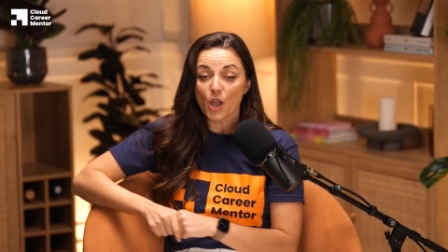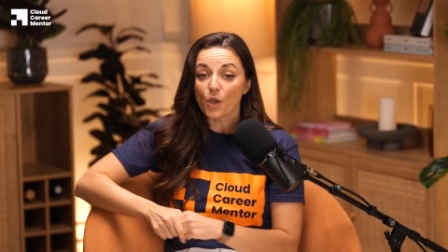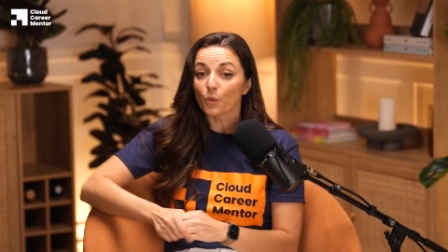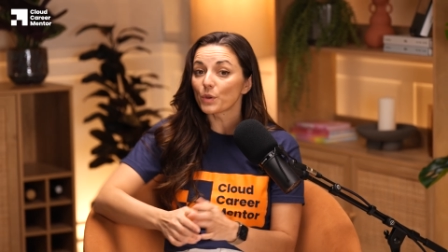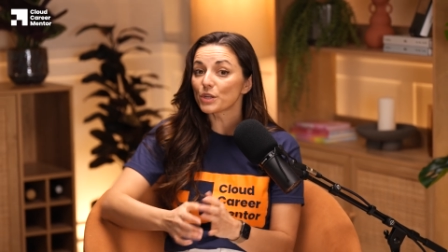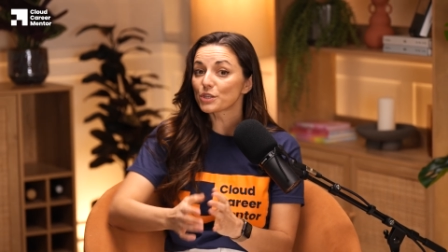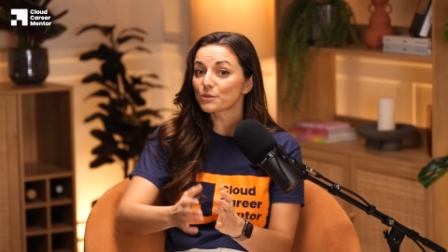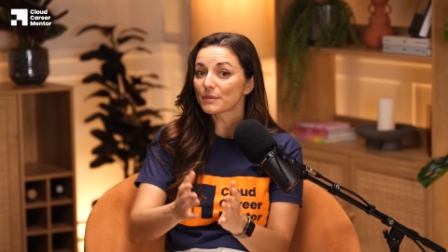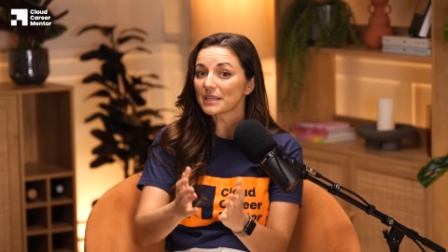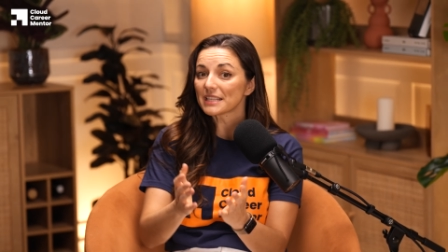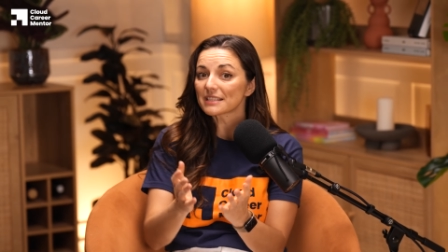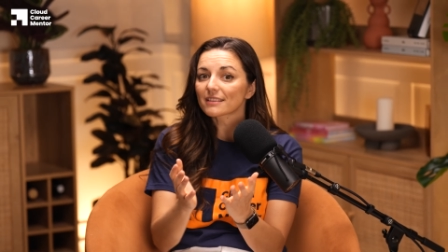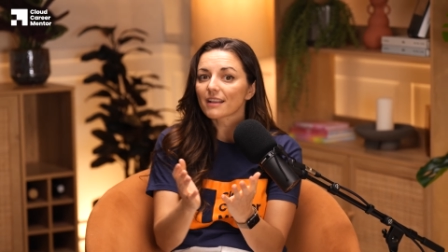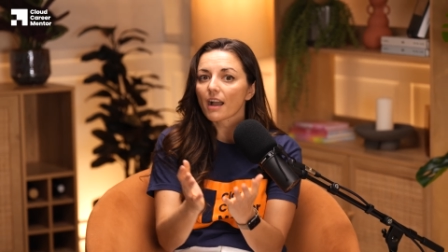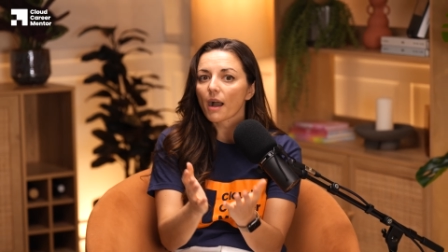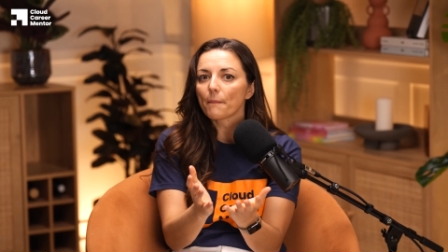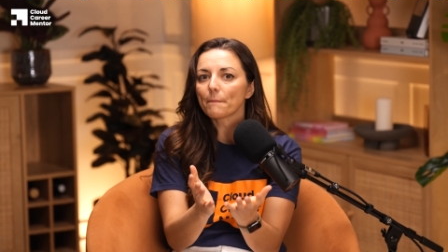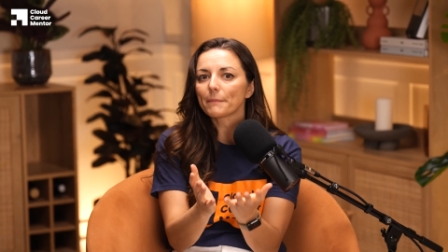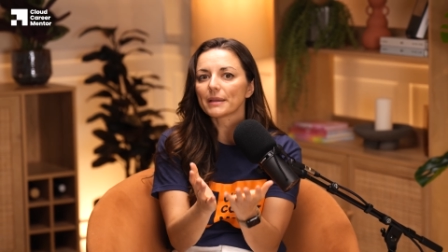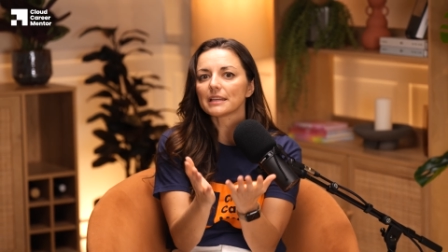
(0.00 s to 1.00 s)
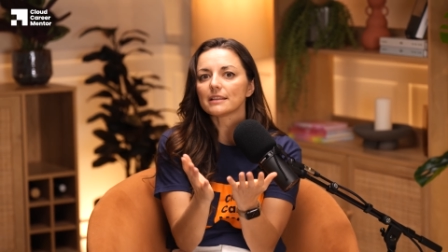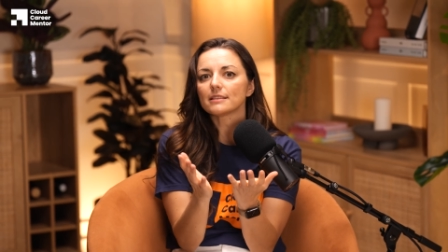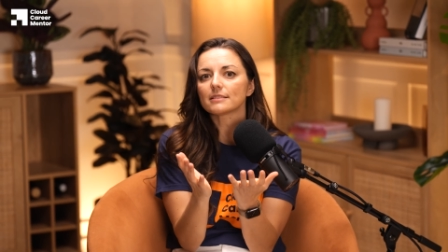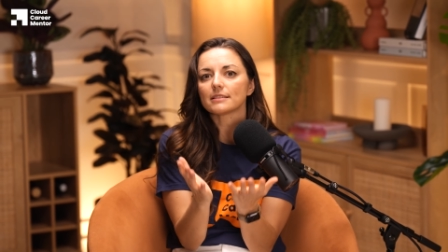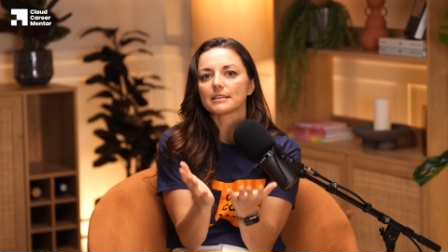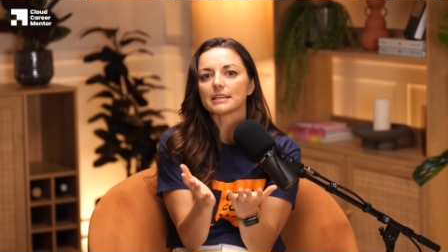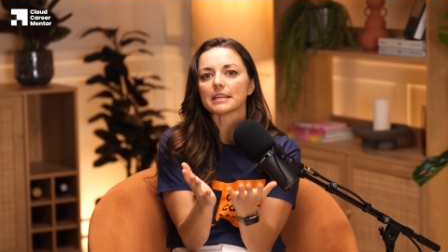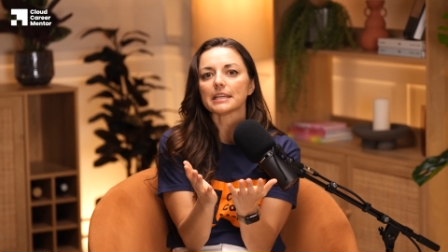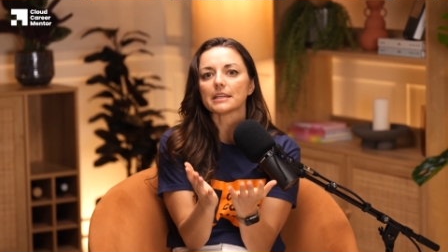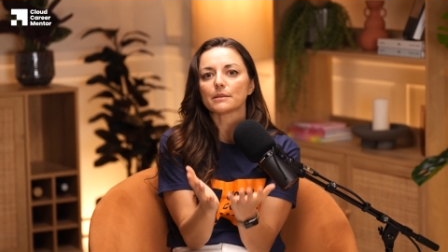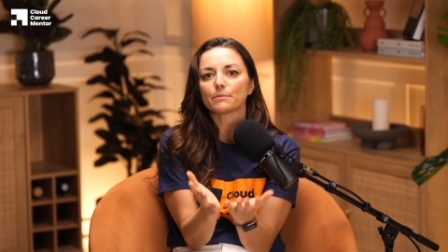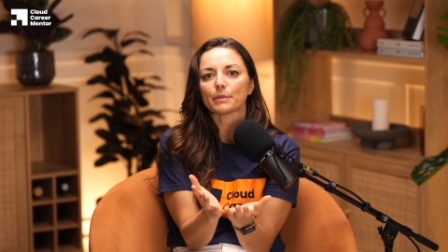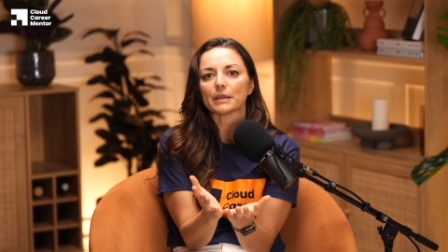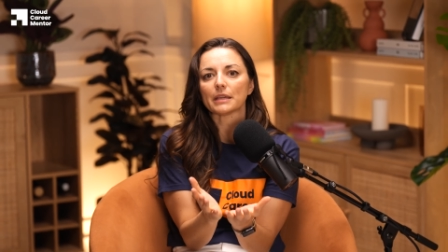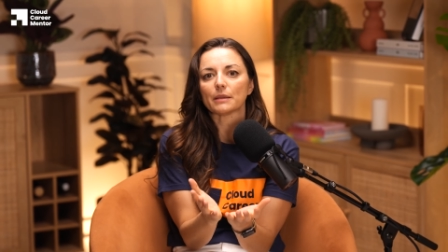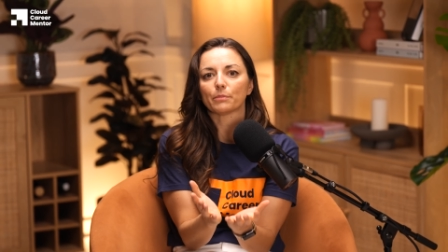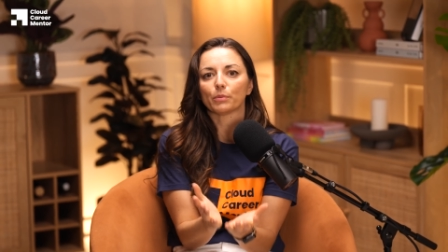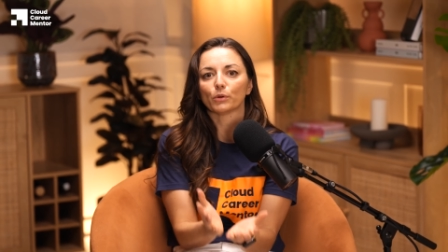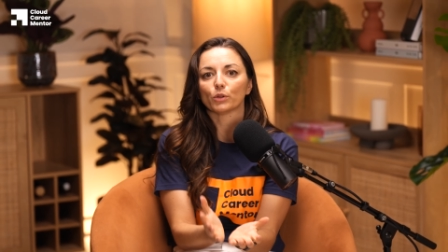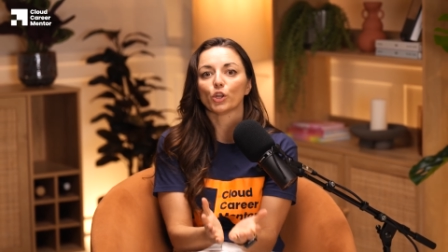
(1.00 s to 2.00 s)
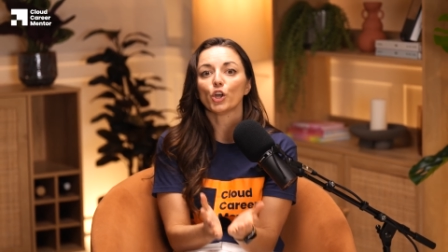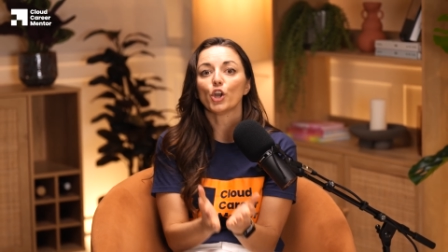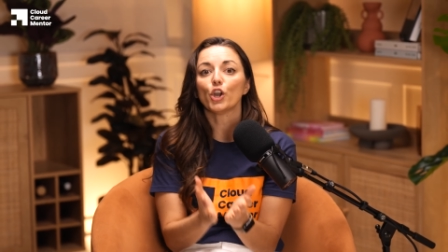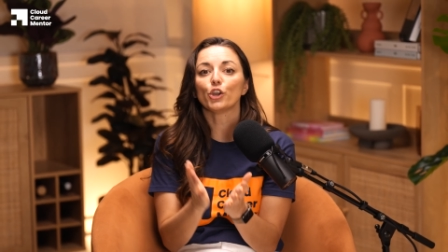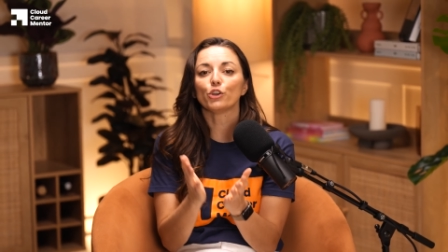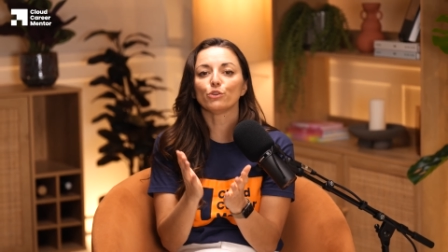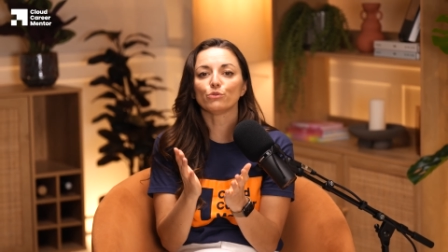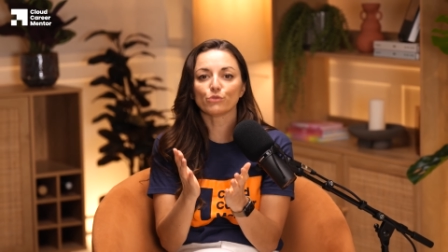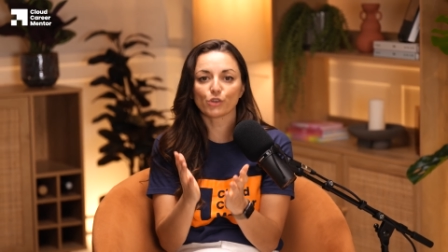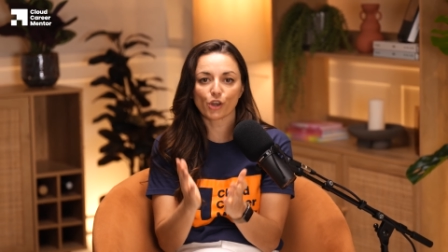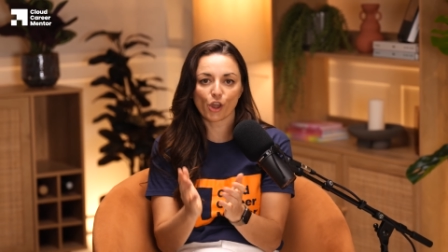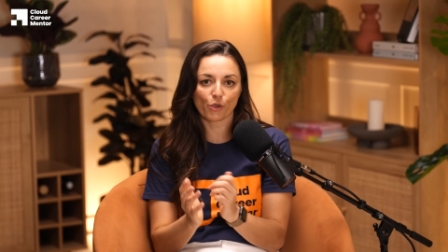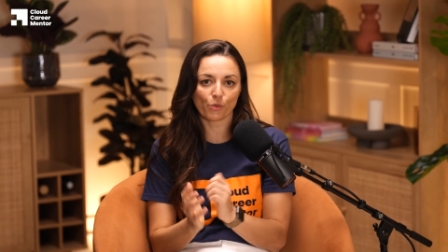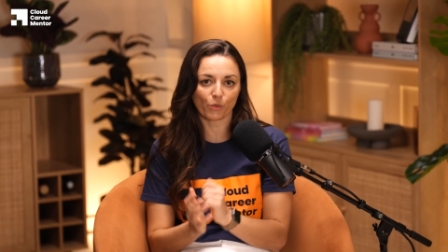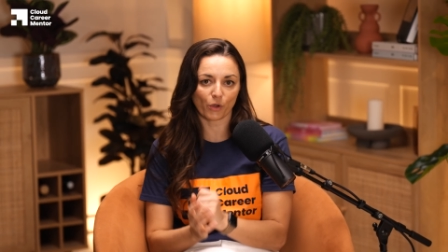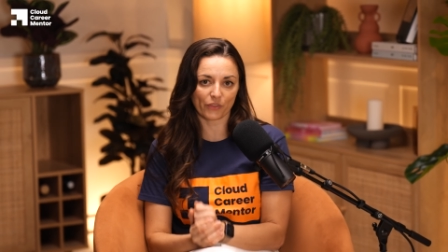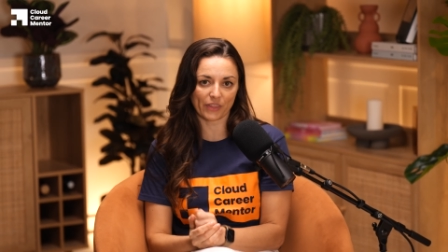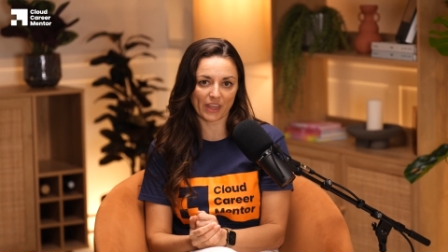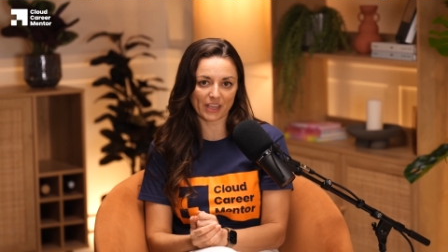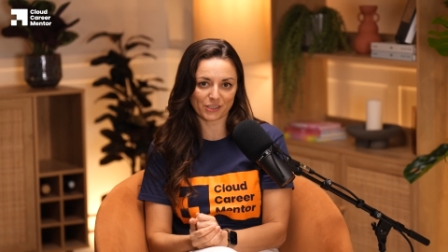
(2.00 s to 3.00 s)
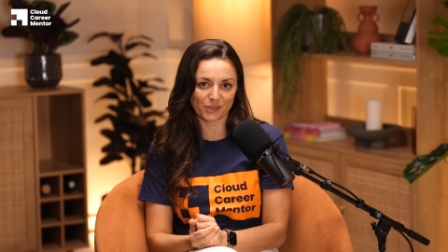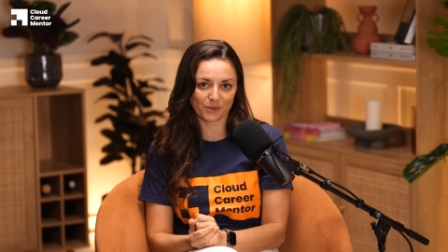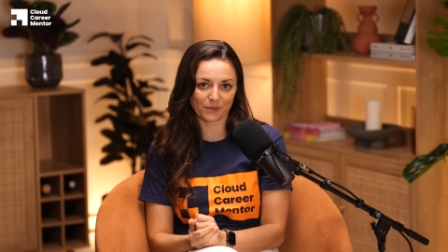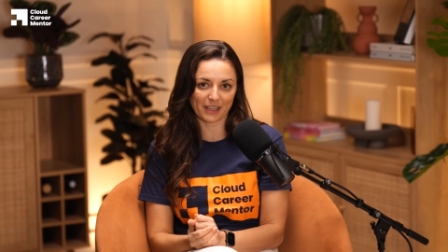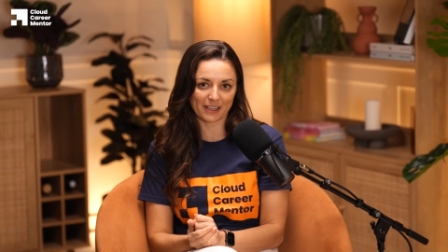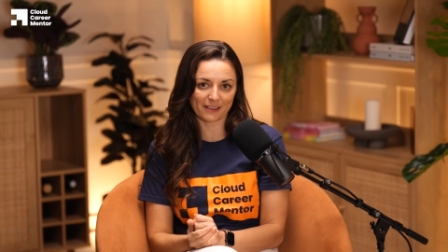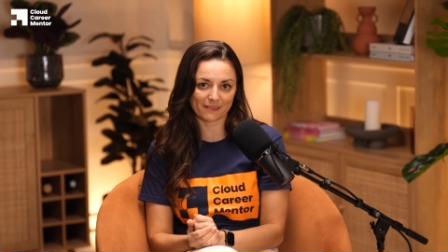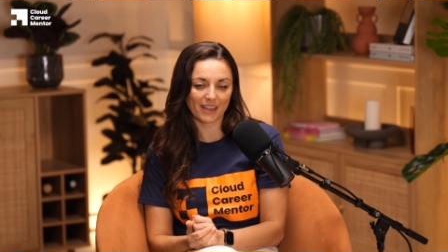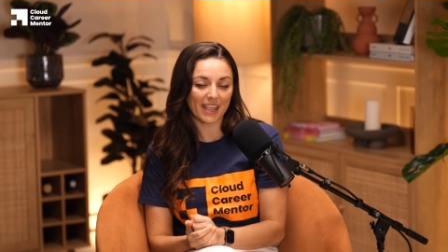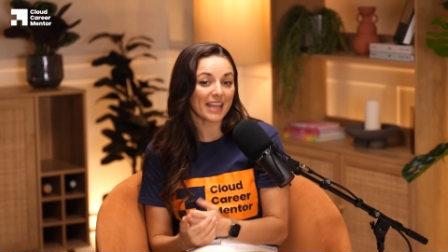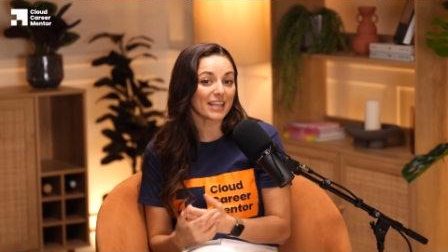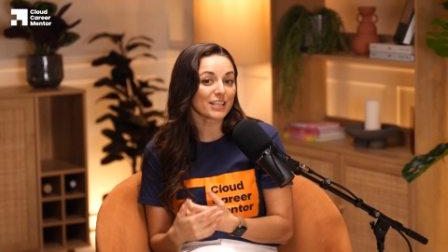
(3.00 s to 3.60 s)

which means companies need people who know what they're doing.